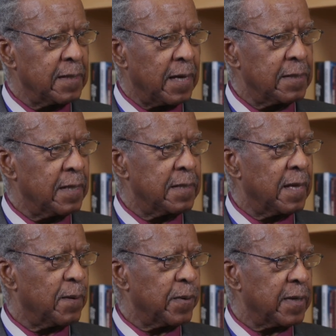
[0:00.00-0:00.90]
I did
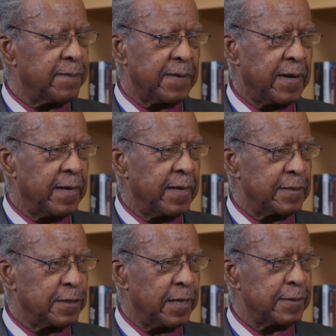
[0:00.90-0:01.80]
that whenever I had
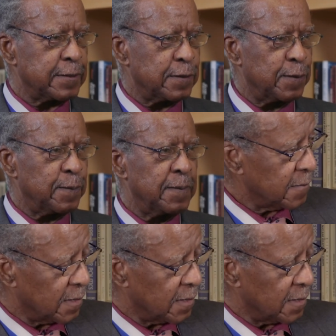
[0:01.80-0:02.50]
a chance to.